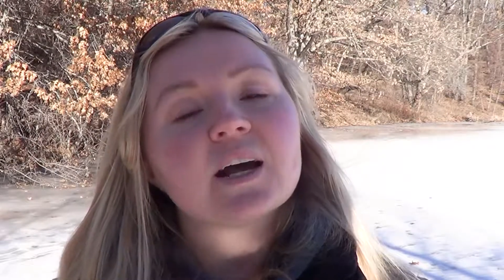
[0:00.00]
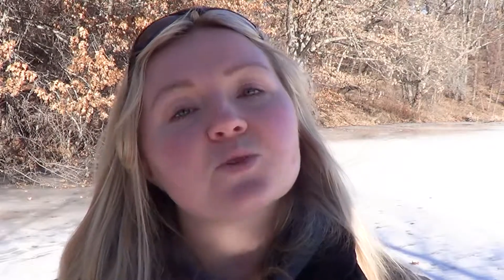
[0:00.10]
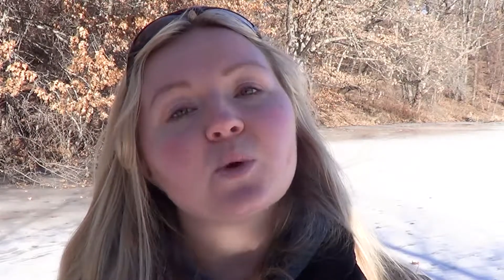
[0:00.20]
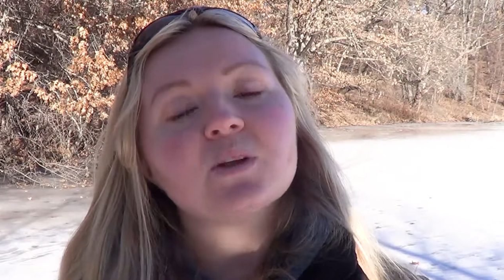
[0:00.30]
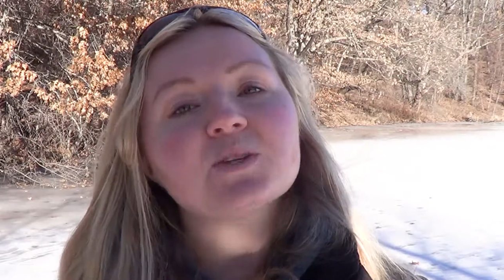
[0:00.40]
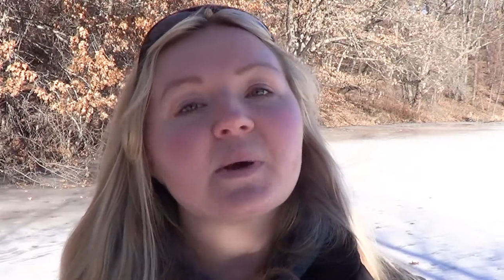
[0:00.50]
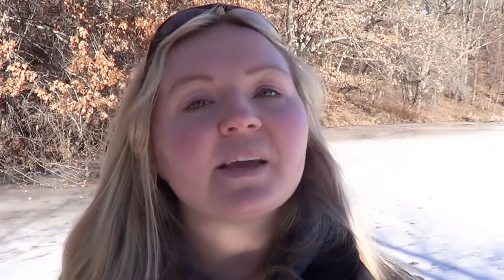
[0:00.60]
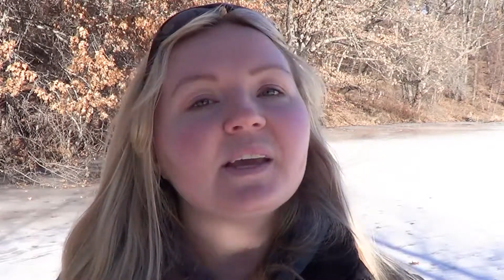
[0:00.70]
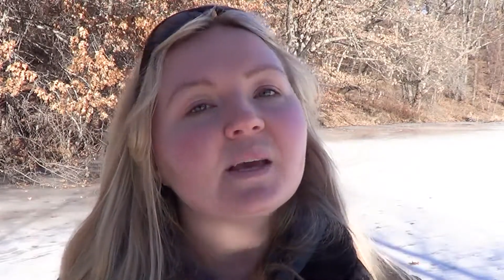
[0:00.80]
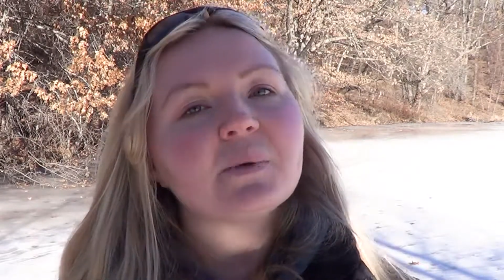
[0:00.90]
as well as
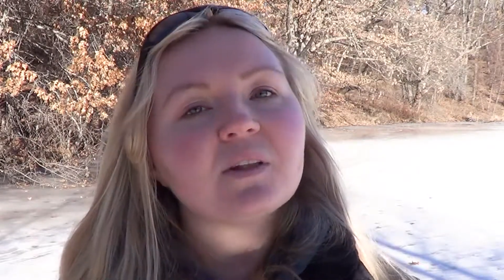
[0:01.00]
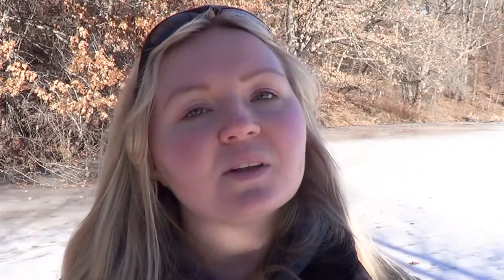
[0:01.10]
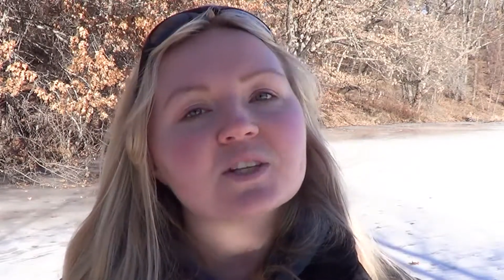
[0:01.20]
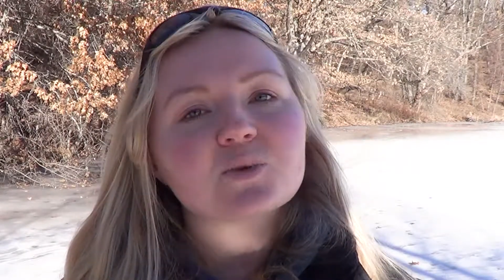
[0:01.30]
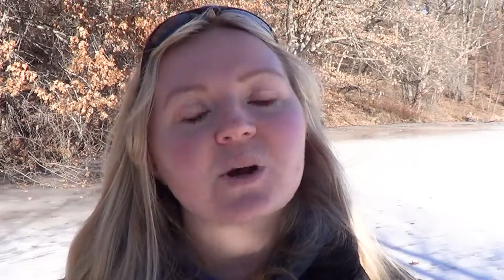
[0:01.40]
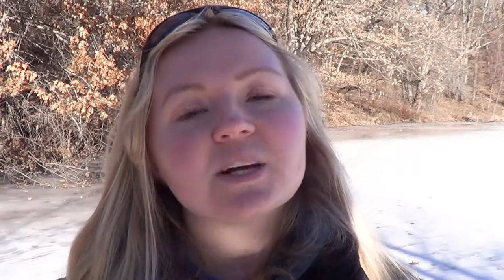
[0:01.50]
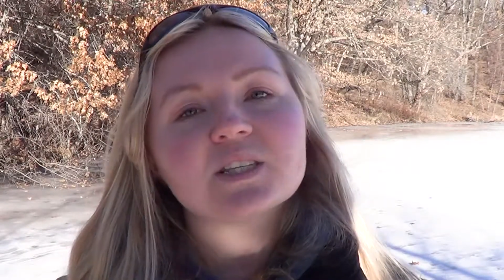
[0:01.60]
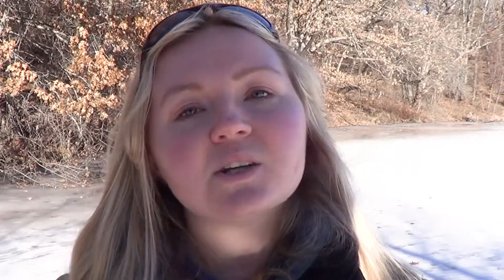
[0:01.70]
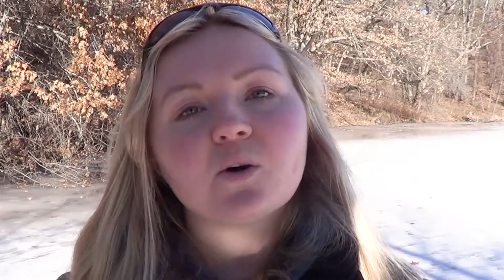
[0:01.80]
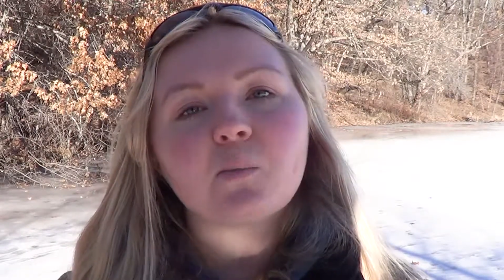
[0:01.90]
my email list where I
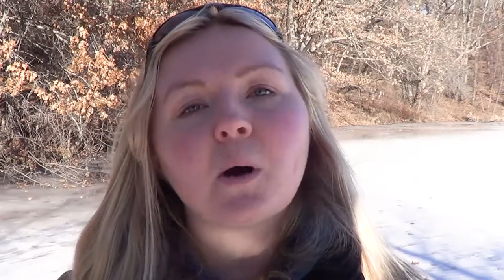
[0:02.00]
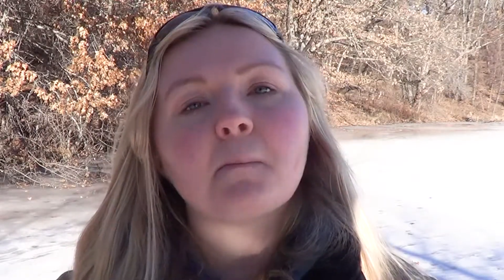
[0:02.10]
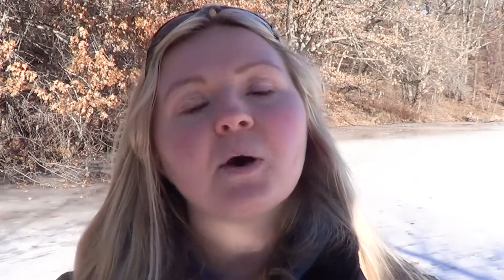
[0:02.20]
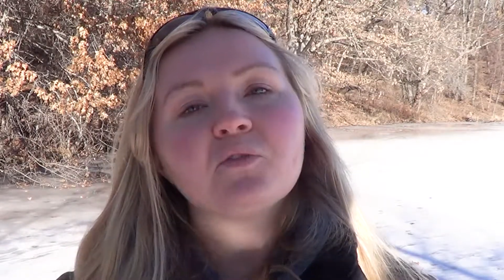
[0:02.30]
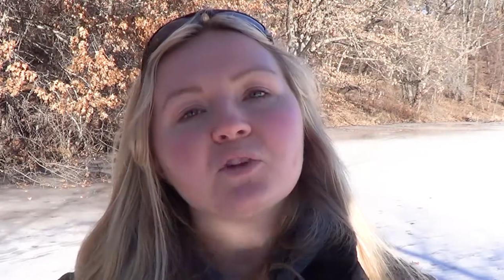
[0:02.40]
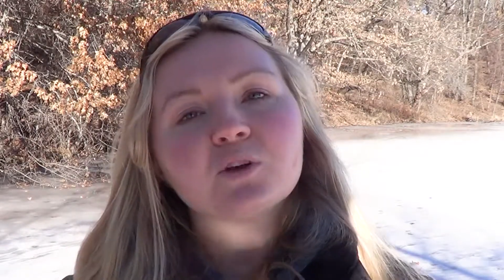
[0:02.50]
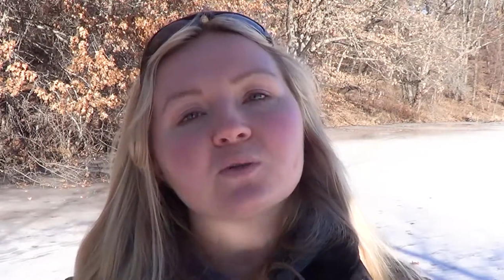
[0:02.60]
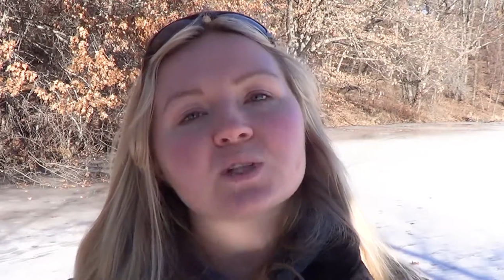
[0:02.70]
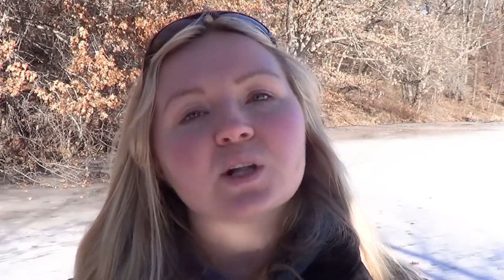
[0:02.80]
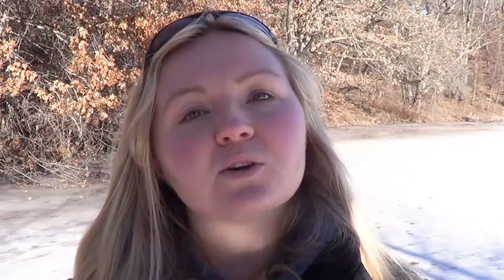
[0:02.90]
send out a monthly
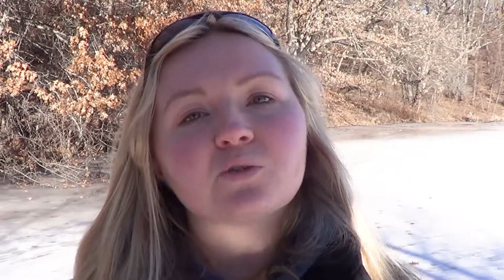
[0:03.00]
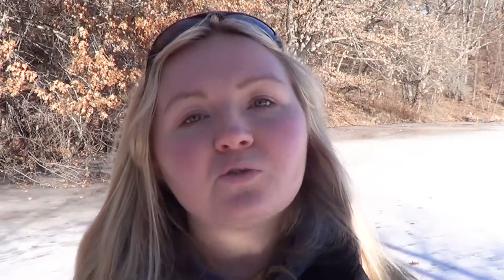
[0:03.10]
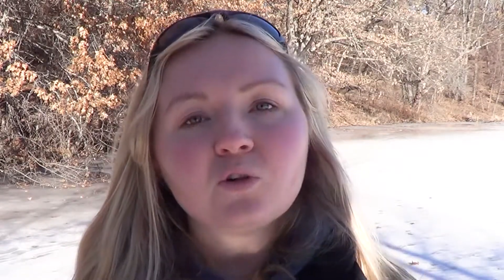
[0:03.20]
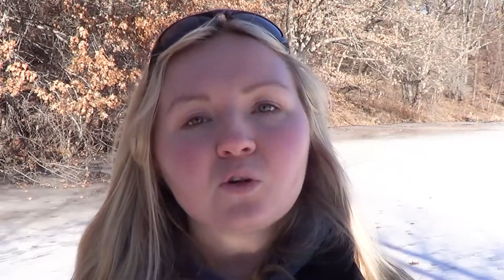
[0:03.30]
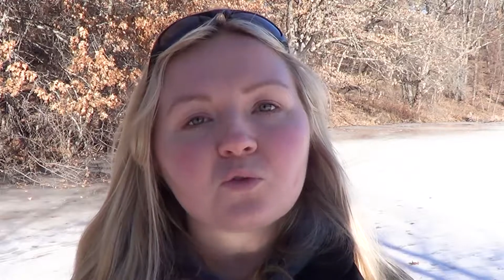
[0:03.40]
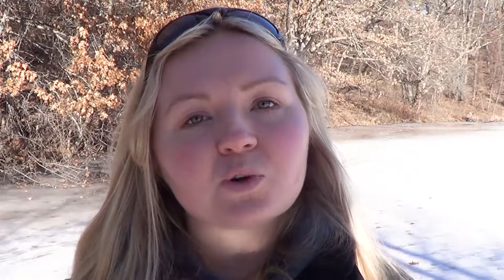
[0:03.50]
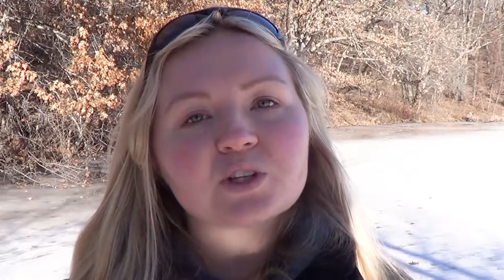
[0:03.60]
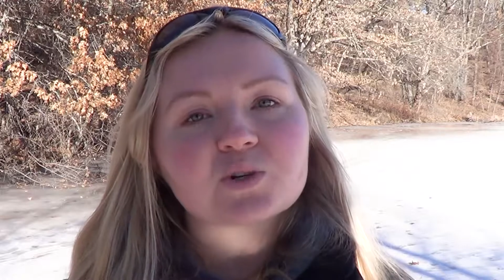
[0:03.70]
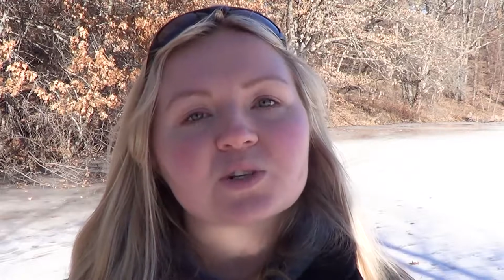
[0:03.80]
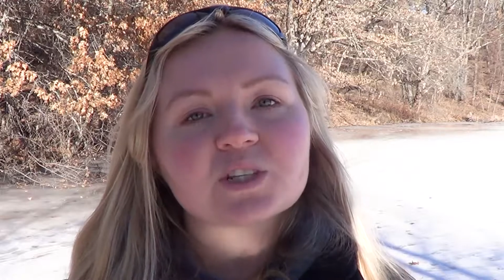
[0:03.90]
newsletter full of
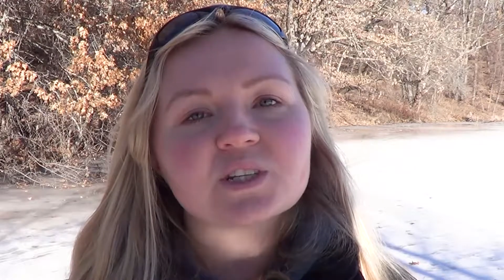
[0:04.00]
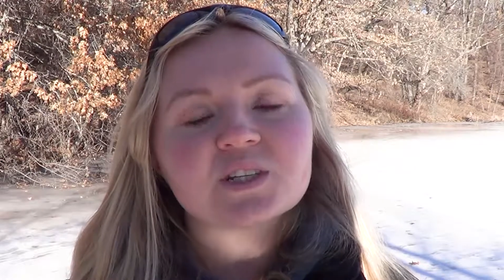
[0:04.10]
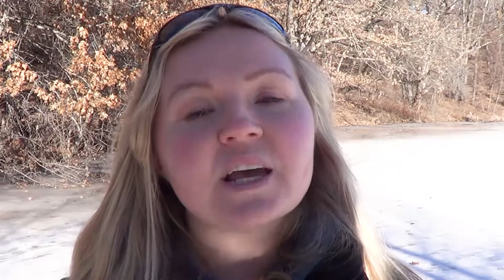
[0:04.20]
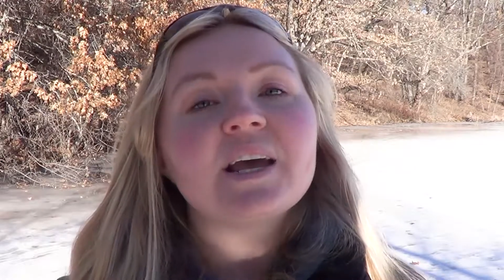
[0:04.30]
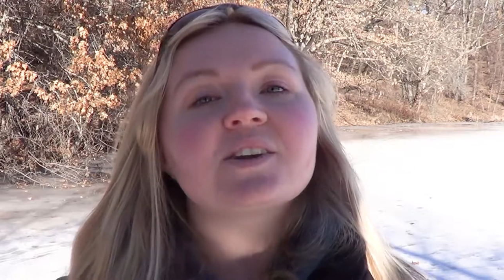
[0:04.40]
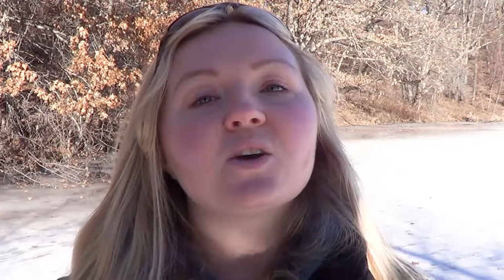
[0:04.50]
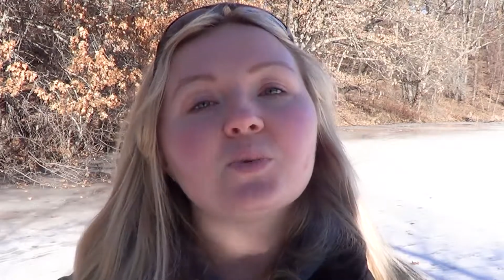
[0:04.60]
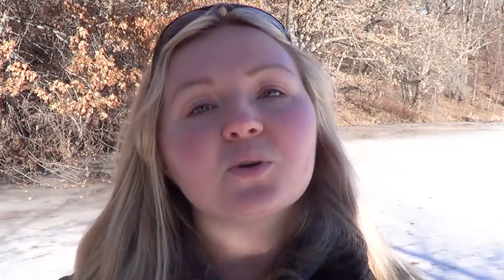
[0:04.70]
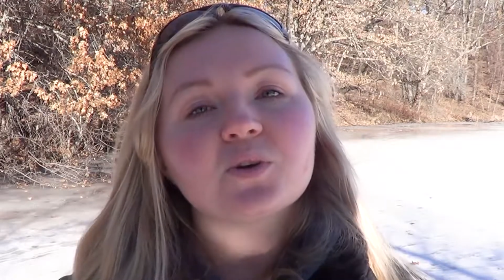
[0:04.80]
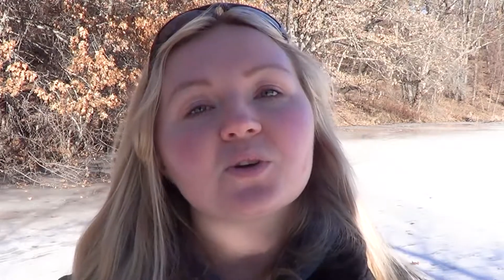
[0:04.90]
resources to help
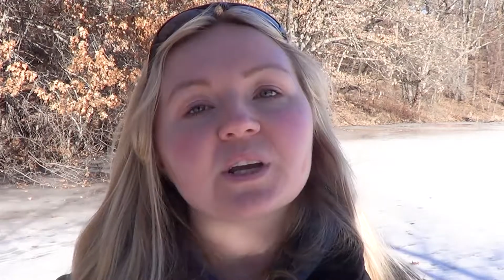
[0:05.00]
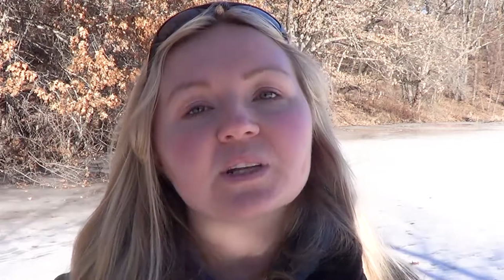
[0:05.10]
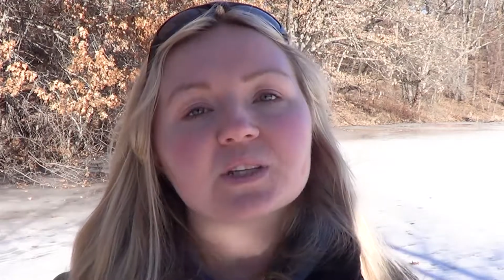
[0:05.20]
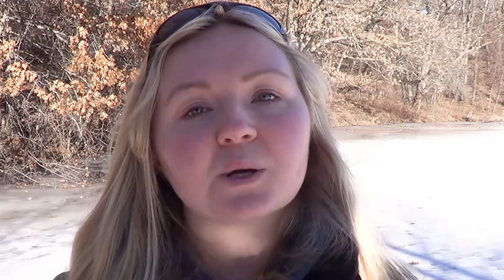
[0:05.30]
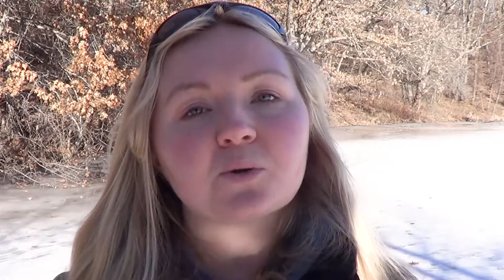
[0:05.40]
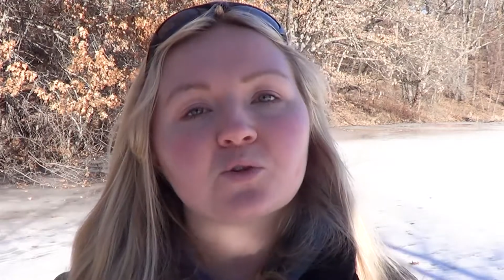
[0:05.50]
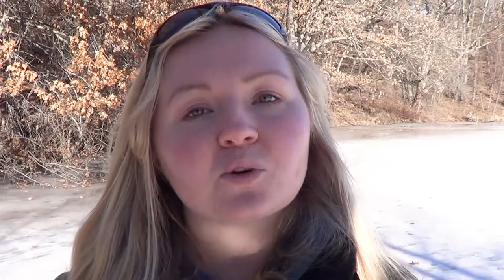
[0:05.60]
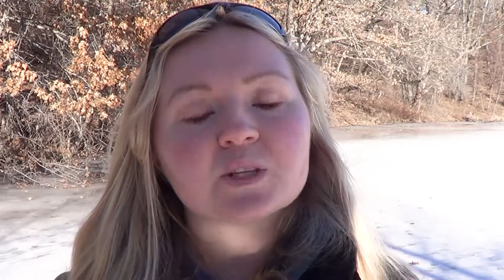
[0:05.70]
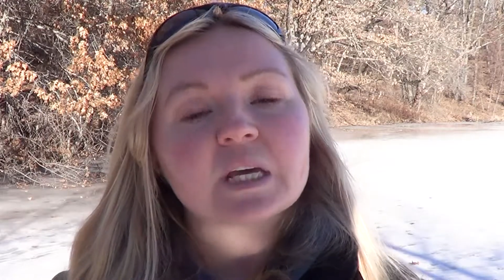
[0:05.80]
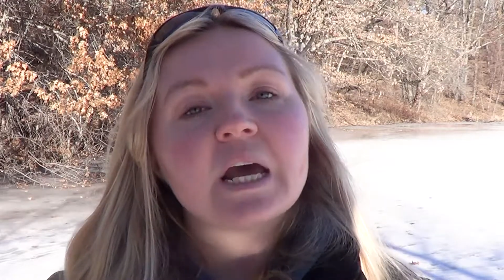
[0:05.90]
you and your kids get
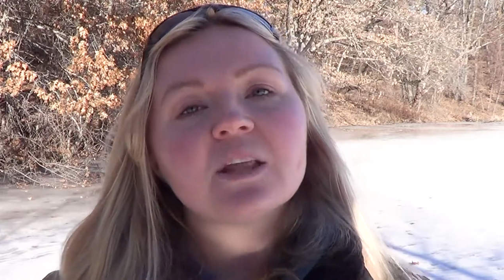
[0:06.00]
outdoors.